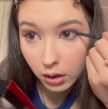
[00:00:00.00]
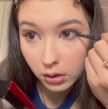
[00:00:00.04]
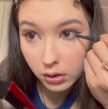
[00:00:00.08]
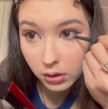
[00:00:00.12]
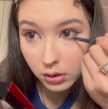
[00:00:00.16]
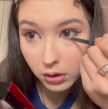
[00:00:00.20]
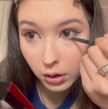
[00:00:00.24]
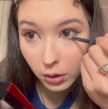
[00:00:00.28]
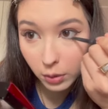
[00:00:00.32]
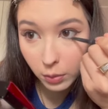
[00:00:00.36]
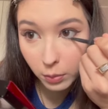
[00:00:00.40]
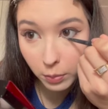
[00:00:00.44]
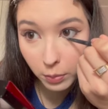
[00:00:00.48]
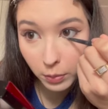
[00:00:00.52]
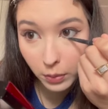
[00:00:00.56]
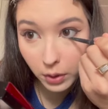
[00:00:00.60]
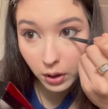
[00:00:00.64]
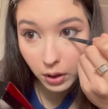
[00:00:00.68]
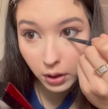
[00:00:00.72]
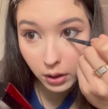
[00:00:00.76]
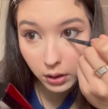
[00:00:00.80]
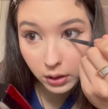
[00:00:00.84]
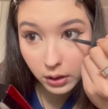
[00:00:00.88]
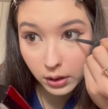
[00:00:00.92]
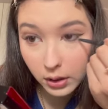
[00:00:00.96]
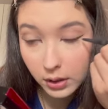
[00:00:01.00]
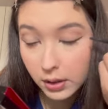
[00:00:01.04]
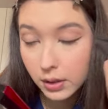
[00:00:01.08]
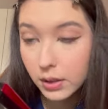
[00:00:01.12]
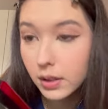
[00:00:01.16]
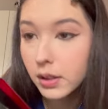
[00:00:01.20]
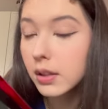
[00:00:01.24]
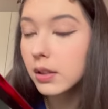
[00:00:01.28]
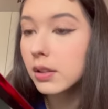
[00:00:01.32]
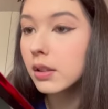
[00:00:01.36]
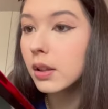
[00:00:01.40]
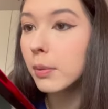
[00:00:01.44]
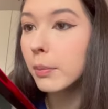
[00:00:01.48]
So this
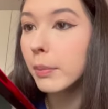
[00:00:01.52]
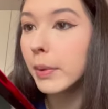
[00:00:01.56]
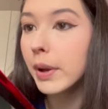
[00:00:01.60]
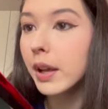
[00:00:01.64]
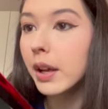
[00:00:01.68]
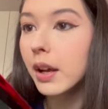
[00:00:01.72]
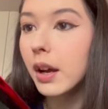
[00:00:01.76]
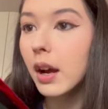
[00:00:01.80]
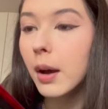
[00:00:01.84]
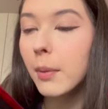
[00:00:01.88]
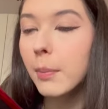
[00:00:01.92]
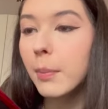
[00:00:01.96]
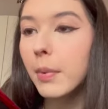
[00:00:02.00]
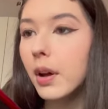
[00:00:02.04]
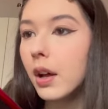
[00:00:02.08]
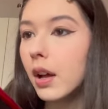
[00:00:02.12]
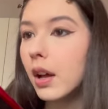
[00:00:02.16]
is the makeup